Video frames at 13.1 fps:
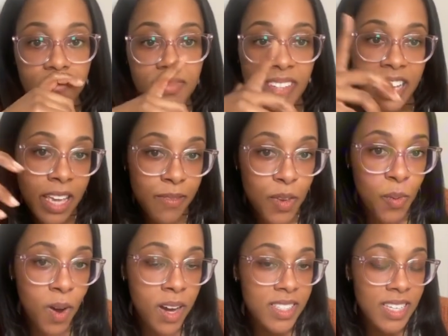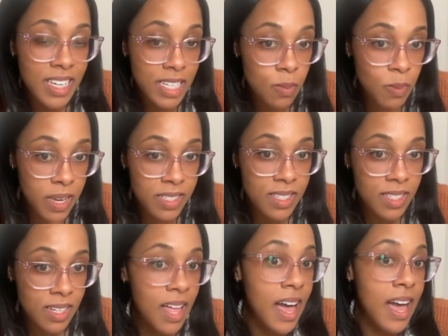if you want to explain to the
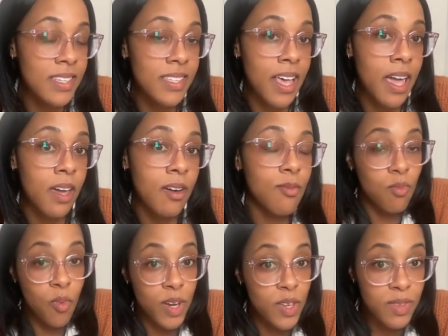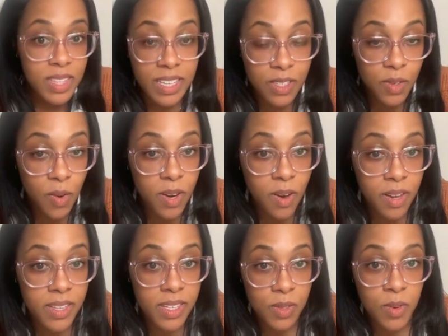class like what you think is going on
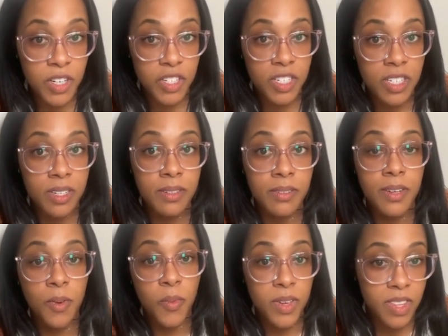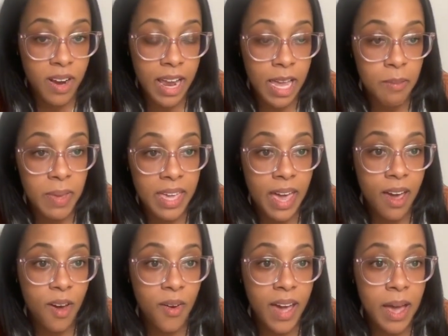in this question and what they're aiming at.
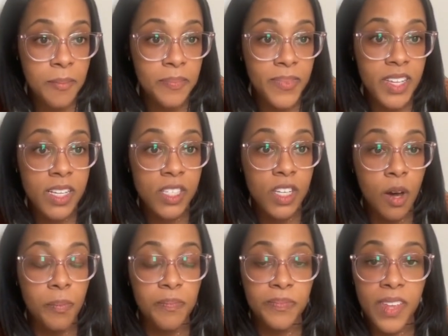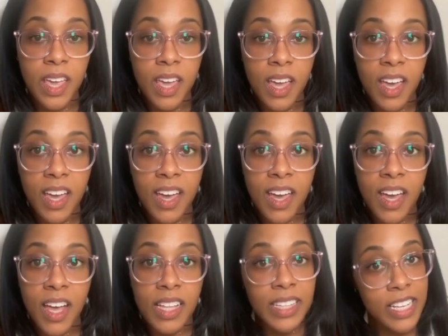Okay. So
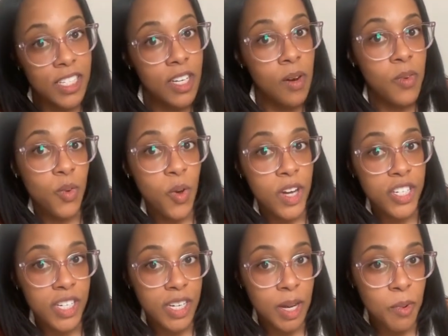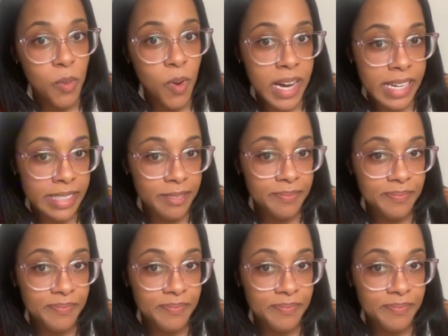let's start with question number 1.